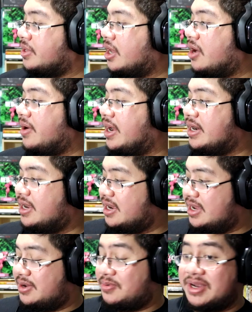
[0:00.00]
All right,
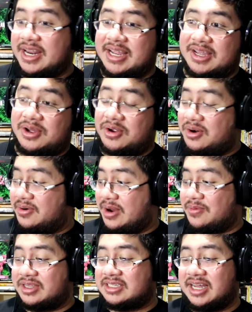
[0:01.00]
we're getting. All
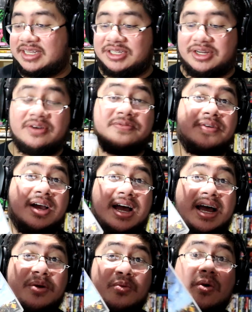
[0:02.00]
right, what's next here?
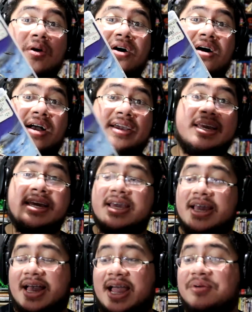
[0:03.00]
Uh, Warhawk
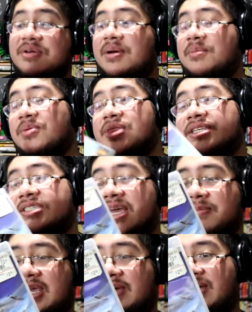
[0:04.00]
I remember when this
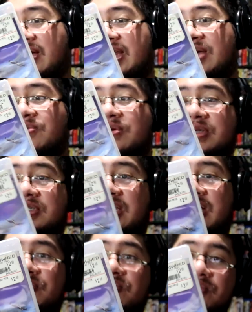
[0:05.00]
game came out. It was
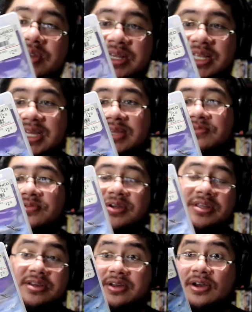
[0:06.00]
a really,
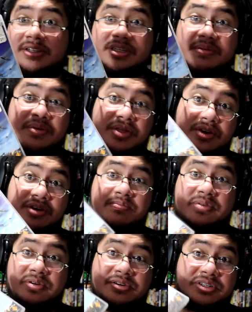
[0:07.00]
really awesome
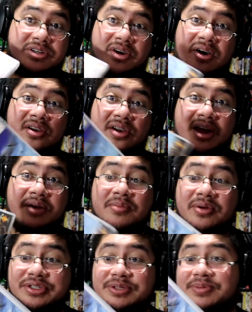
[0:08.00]
third-person online
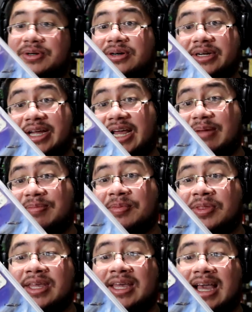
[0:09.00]
multiplayer game.
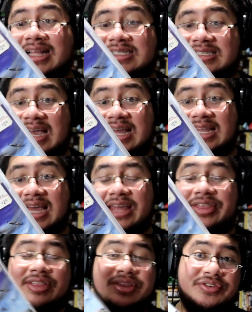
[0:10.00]
And sadly, I
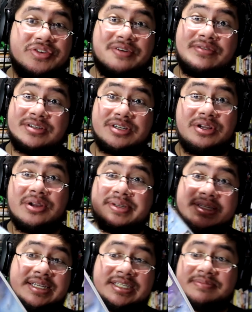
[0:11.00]
think the servers are
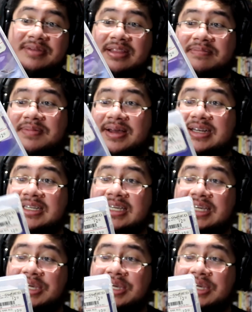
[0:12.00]
closing this month, but